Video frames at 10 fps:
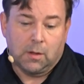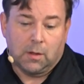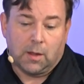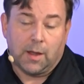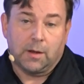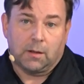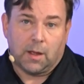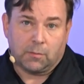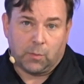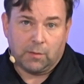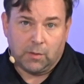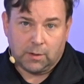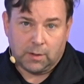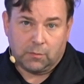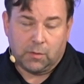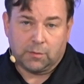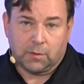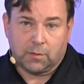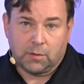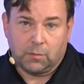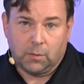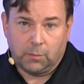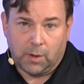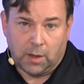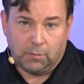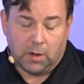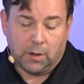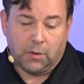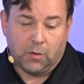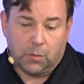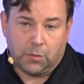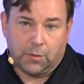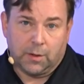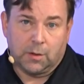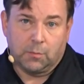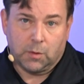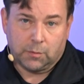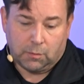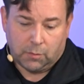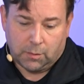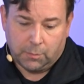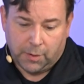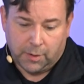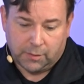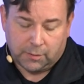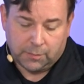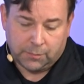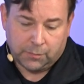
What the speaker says: And as we have done that very successfully, we have a higher growth than most of our peers.